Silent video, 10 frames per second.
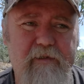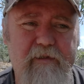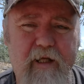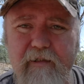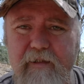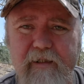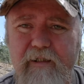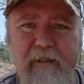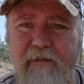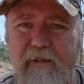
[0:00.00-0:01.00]
The LED
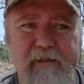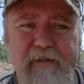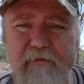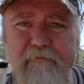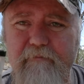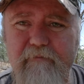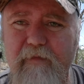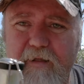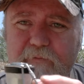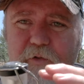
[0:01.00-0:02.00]
lenses,
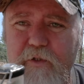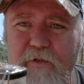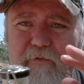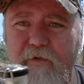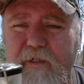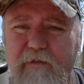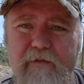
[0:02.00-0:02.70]
their versions of these,